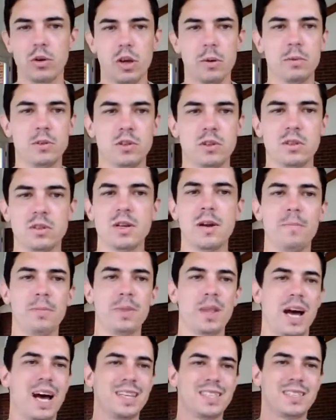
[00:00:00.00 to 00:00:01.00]
Images.
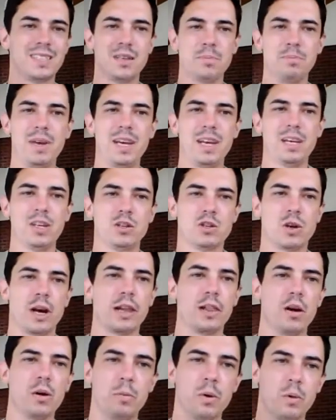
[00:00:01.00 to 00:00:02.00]
Asimina
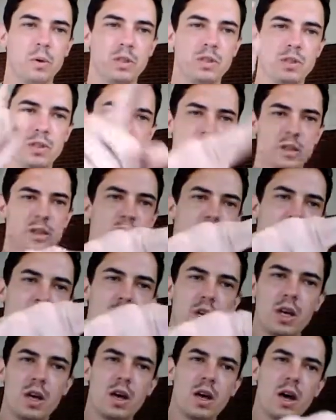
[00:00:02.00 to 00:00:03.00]
triloba, which is in the
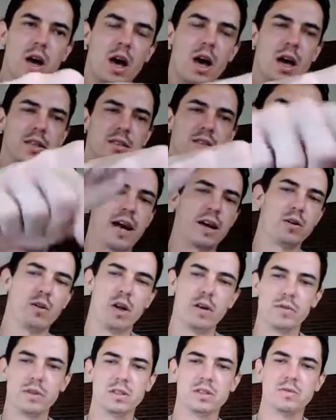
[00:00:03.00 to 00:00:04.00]
title
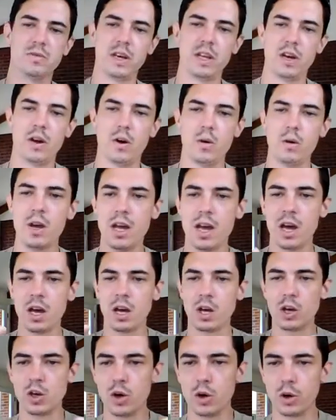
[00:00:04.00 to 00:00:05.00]
of this video.
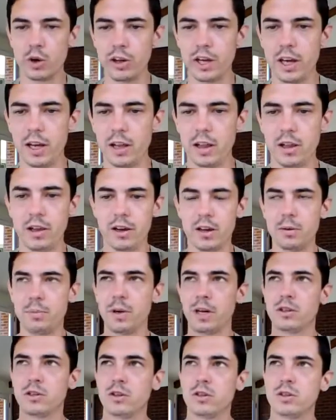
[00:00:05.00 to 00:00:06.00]
Google it. Look at the
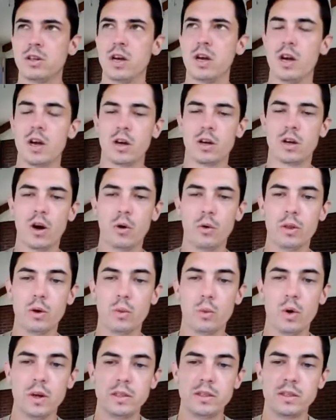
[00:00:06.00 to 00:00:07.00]
pictures. Go in the
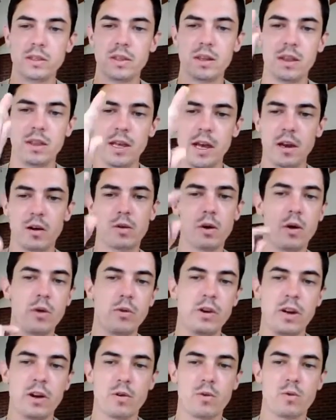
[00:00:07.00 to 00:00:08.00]
woods. They grow
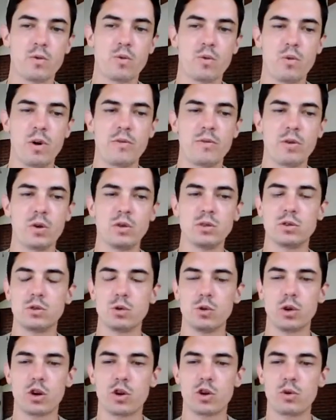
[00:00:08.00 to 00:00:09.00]
near rivers
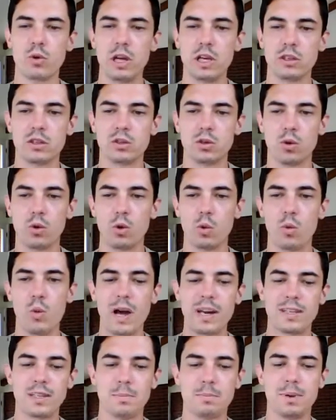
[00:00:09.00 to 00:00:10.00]
or creeks or
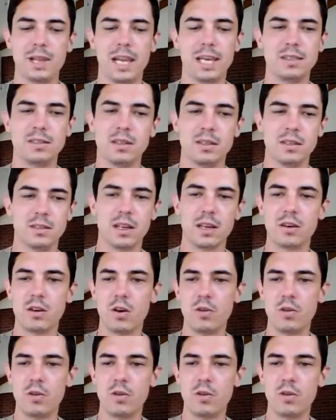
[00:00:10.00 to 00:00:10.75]
wet places. And go